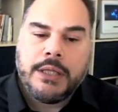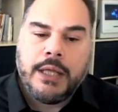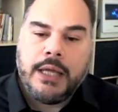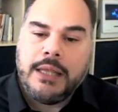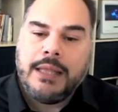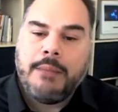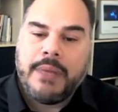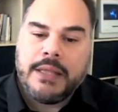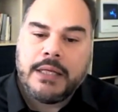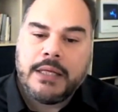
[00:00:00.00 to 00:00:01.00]
the
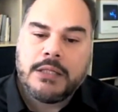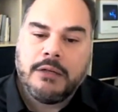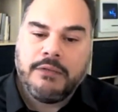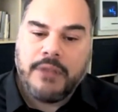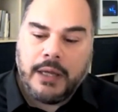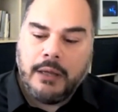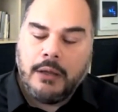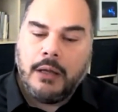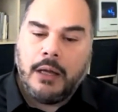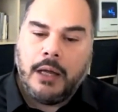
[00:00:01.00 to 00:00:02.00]
independence of the
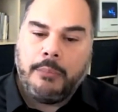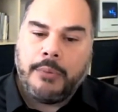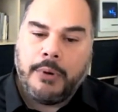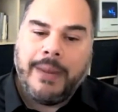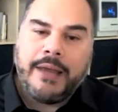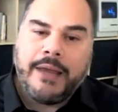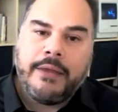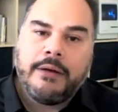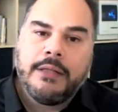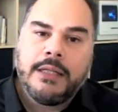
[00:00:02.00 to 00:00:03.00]
uh,
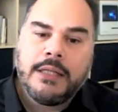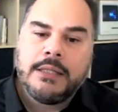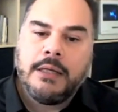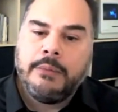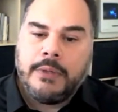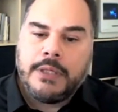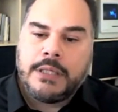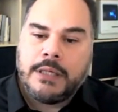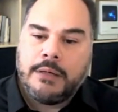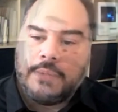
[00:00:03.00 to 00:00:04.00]
provider that is delivering
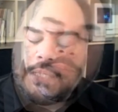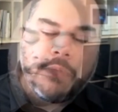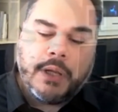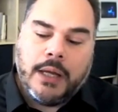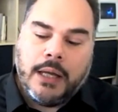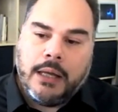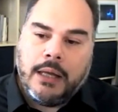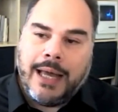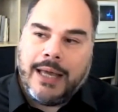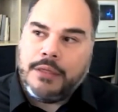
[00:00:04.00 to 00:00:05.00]
service. Uh,
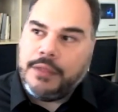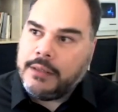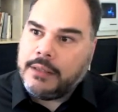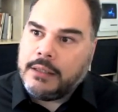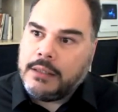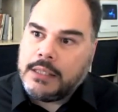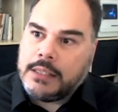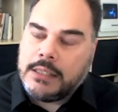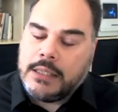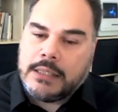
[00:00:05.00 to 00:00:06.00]
I think that
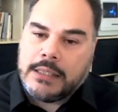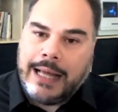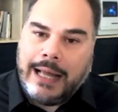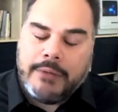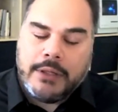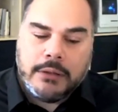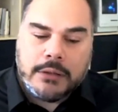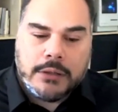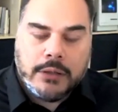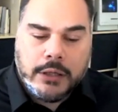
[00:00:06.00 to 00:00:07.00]
this is having
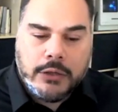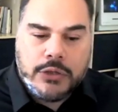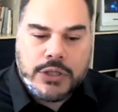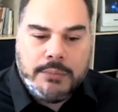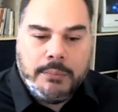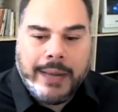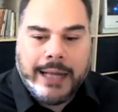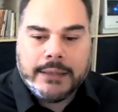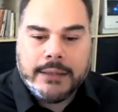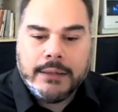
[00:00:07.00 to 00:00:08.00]
also a huge
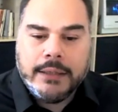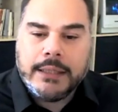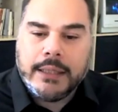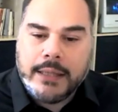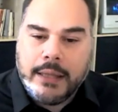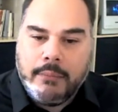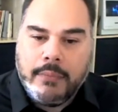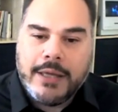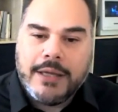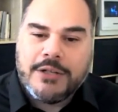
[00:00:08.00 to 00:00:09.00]
impact in the team.
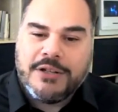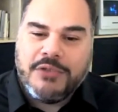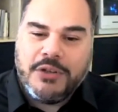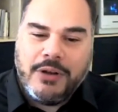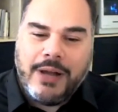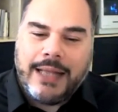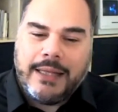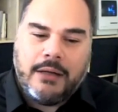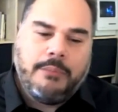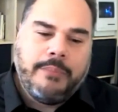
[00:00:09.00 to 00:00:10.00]
So if you look at the
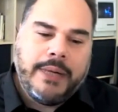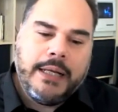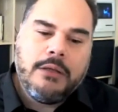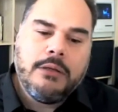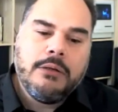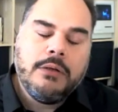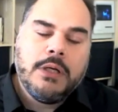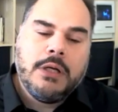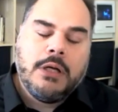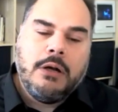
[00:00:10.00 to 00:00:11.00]
company, you
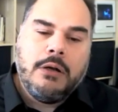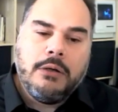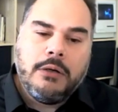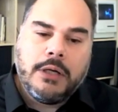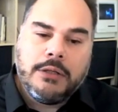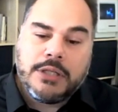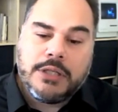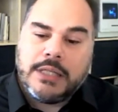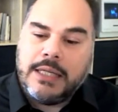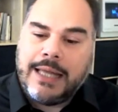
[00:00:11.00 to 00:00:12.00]
look, you
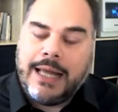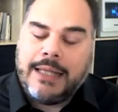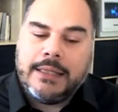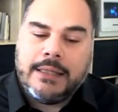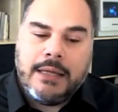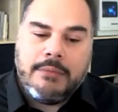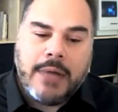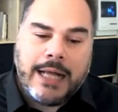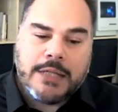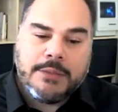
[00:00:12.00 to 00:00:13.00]
see that the team
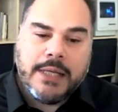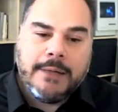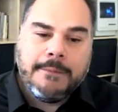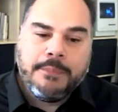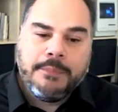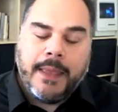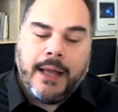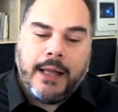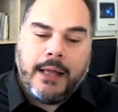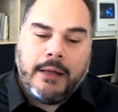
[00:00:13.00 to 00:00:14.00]
has been
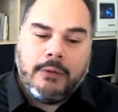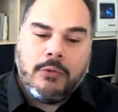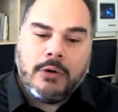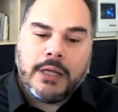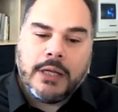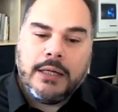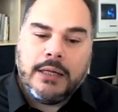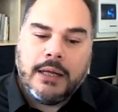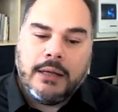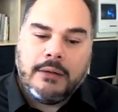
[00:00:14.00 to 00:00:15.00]
uh, working in
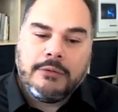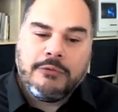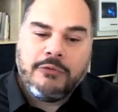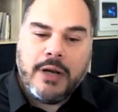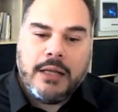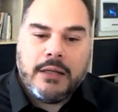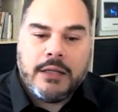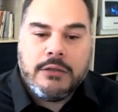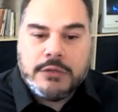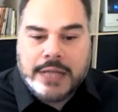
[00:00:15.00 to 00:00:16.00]
a really
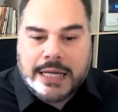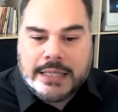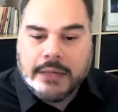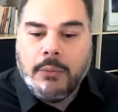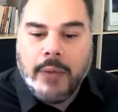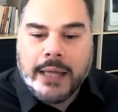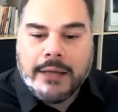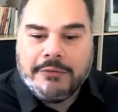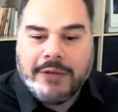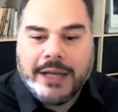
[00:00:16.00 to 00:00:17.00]
enthusiastic way,
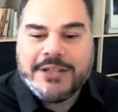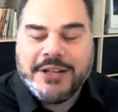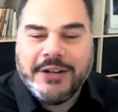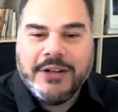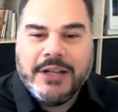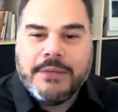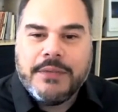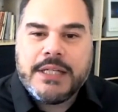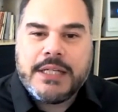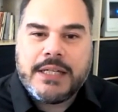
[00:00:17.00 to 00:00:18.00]
right? So
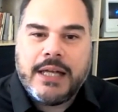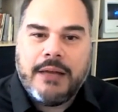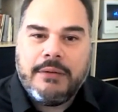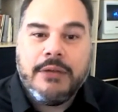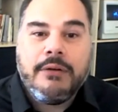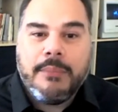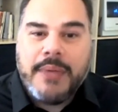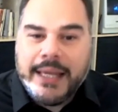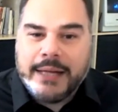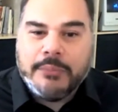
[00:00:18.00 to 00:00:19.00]
this is a
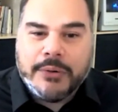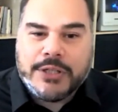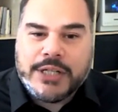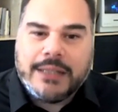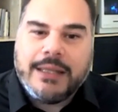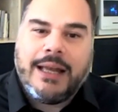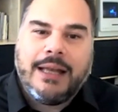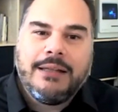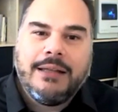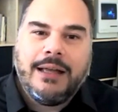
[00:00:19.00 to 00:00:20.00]
European project,
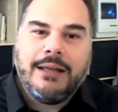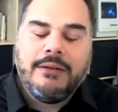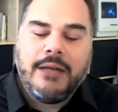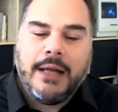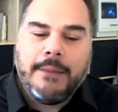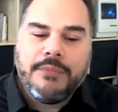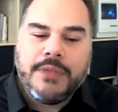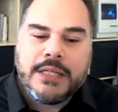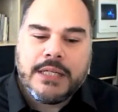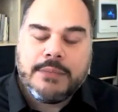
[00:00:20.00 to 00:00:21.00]
and and um,
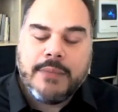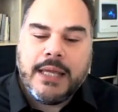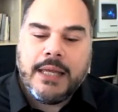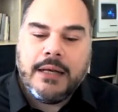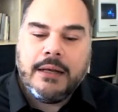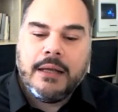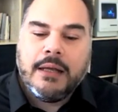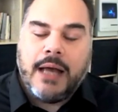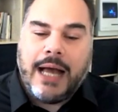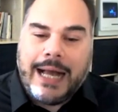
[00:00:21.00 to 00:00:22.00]
this is making
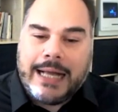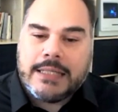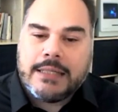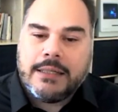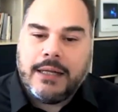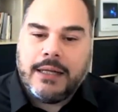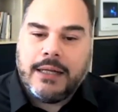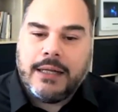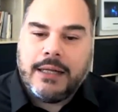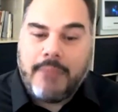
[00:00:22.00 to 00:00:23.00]
us and
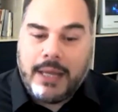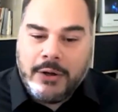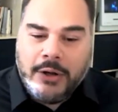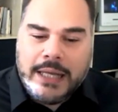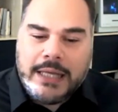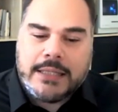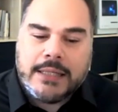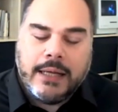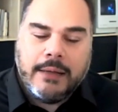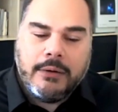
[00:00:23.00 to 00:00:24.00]
and my colleagues,
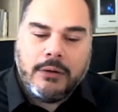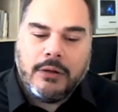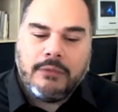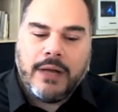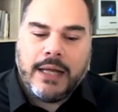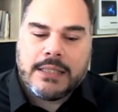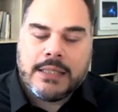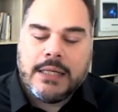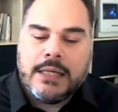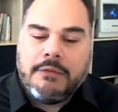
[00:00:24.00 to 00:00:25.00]
uh, all of us,
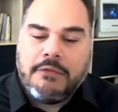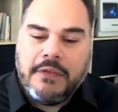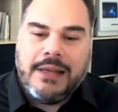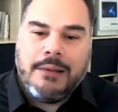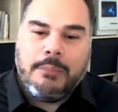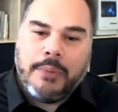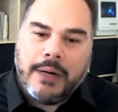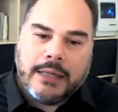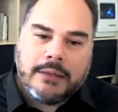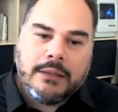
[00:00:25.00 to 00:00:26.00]
feel
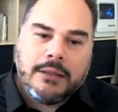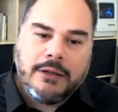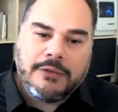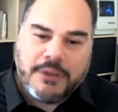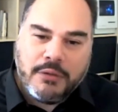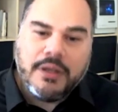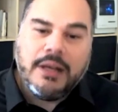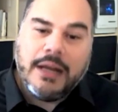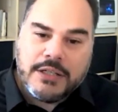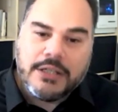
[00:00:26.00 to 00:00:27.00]
part of something
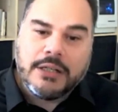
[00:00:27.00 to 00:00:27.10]
larger.